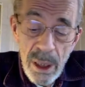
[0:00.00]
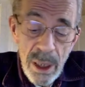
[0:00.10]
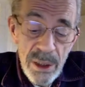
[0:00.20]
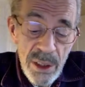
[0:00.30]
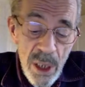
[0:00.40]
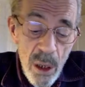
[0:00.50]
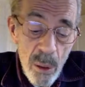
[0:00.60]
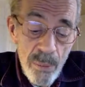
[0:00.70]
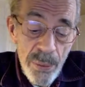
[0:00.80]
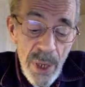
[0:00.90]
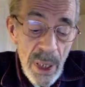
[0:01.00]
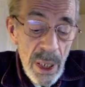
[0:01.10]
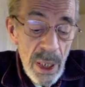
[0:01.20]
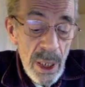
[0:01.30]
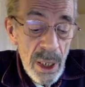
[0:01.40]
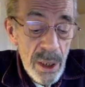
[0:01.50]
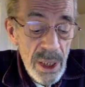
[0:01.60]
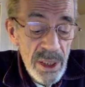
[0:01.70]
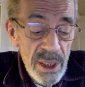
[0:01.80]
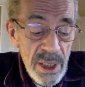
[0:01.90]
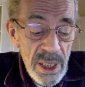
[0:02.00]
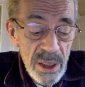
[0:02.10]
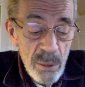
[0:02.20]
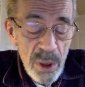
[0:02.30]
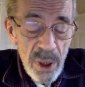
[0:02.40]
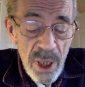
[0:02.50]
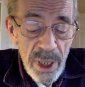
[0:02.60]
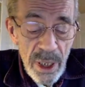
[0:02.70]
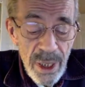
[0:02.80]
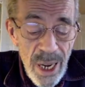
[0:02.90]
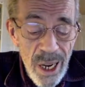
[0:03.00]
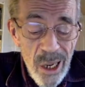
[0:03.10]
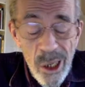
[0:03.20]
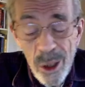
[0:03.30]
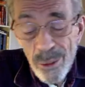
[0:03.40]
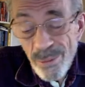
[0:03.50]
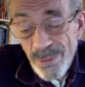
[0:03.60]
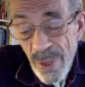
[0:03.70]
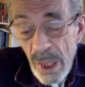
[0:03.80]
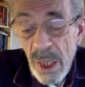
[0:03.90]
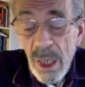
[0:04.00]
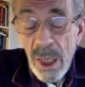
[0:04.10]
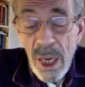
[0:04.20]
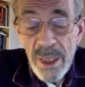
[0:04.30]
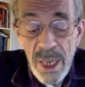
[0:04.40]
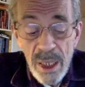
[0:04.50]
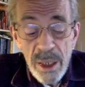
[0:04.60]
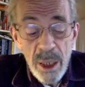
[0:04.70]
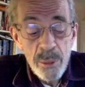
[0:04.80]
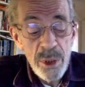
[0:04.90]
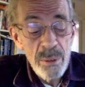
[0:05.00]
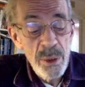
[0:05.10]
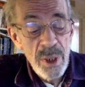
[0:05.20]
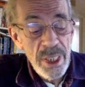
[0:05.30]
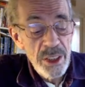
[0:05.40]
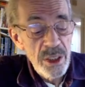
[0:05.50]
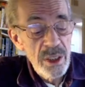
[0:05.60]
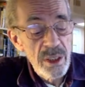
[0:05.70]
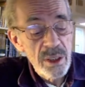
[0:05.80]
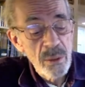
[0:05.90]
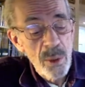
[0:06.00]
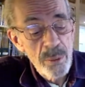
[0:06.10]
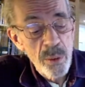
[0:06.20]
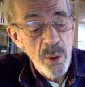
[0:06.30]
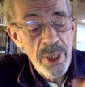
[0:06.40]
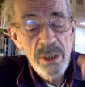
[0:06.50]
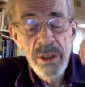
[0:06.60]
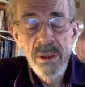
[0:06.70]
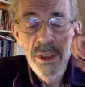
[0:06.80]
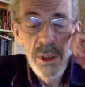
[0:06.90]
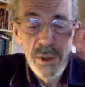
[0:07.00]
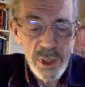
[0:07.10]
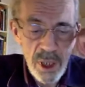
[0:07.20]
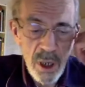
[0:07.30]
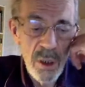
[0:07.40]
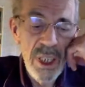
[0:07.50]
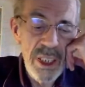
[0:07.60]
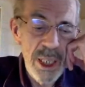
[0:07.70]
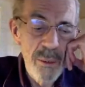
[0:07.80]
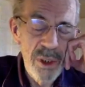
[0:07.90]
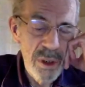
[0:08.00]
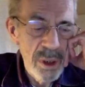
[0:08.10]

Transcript: so this says, we're talking now, I tallied up the mutilations at one point years ago, and it came to